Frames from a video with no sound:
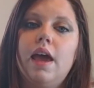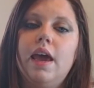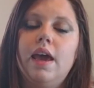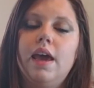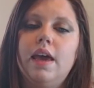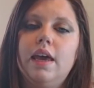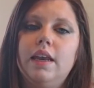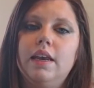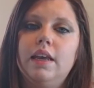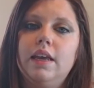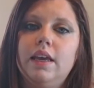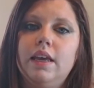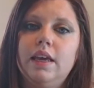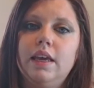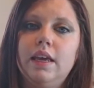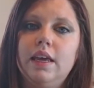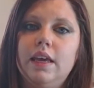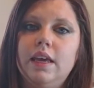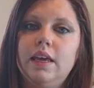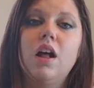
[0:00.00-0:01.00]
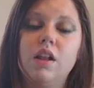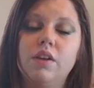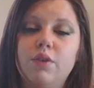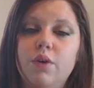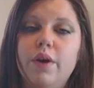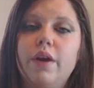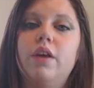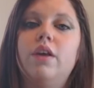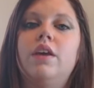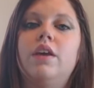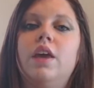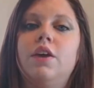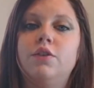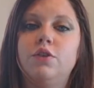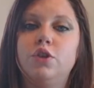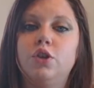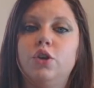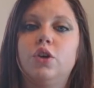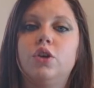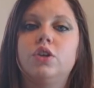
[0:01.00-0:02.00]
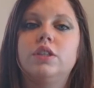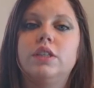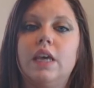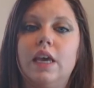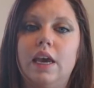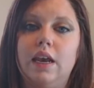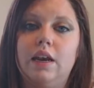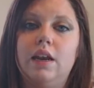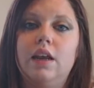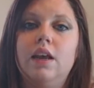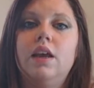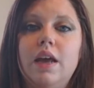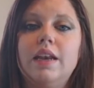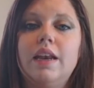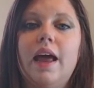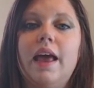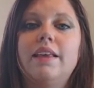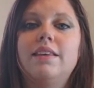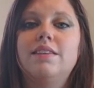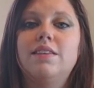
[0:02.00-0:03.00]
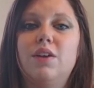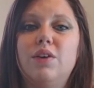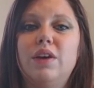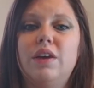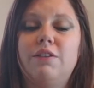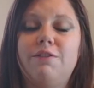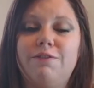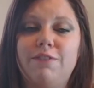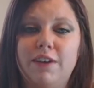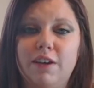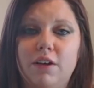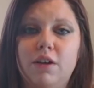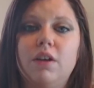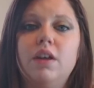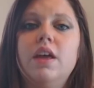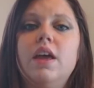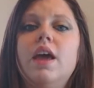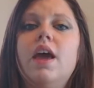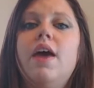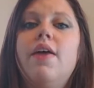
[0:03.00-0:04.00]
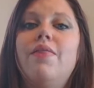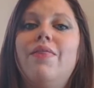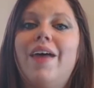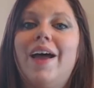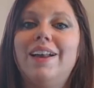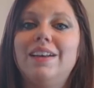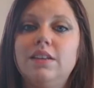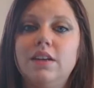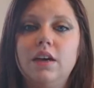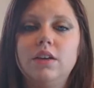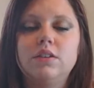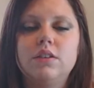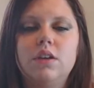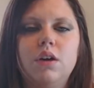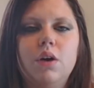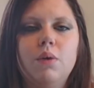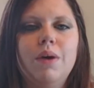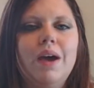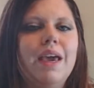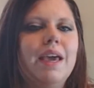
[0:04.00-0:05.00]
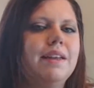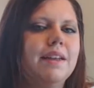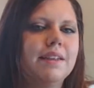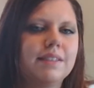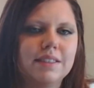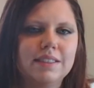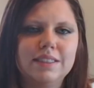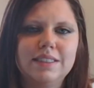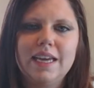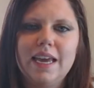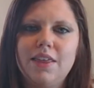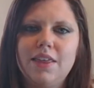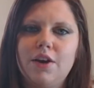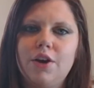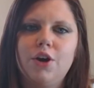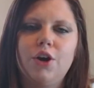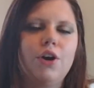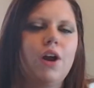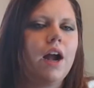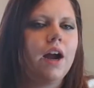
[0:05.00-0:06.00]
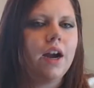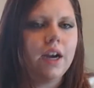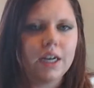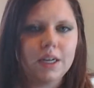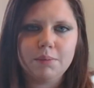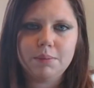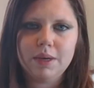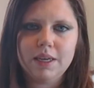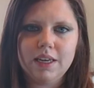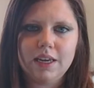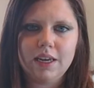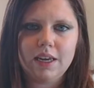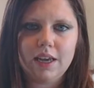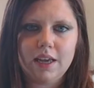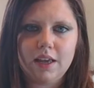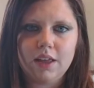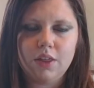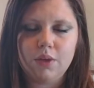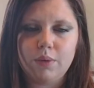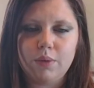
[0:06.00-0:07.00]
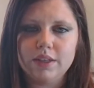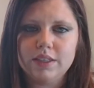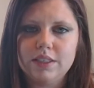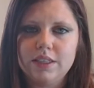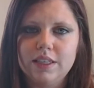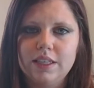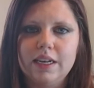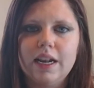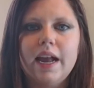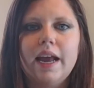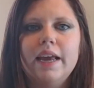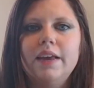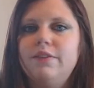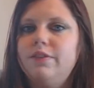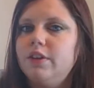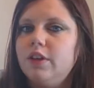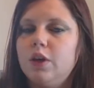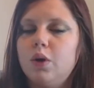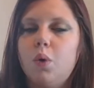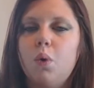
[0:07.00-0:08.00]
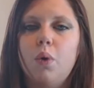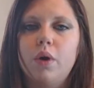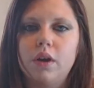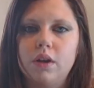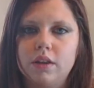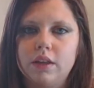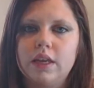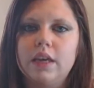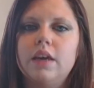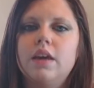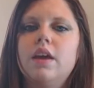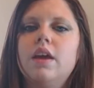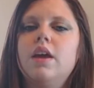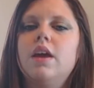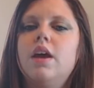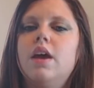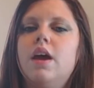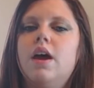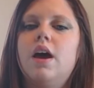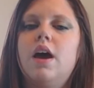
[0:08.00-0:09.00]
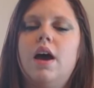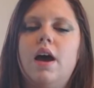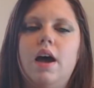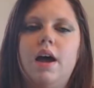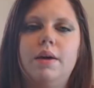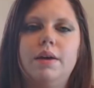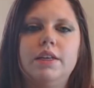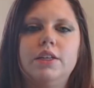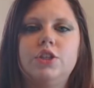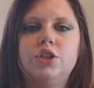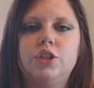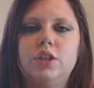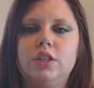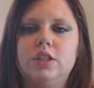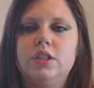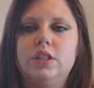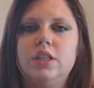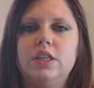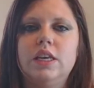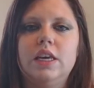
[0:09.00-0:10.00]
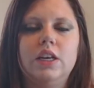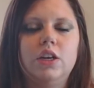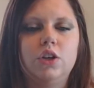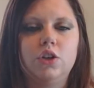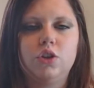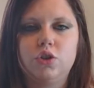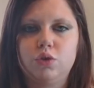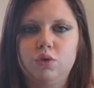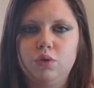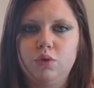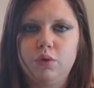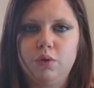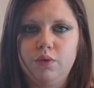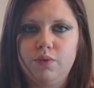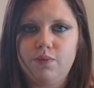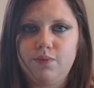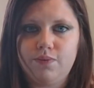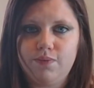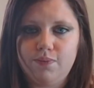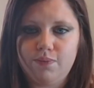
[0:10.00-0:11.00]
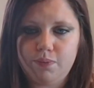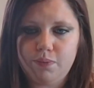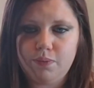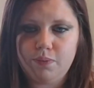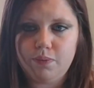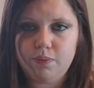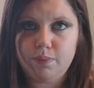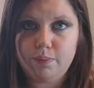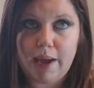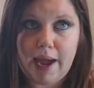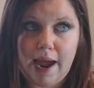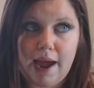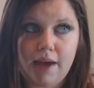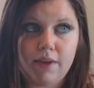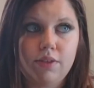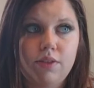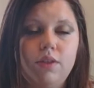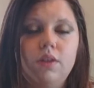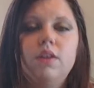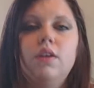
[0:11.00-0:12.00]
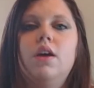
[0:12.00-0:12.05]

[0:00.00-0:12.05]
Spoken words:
And olive oil gives your skin a nice silky feel. That does go away. It doesn't stay there. You're not going to be the rest of the night feeling oily. It's just the initial bath.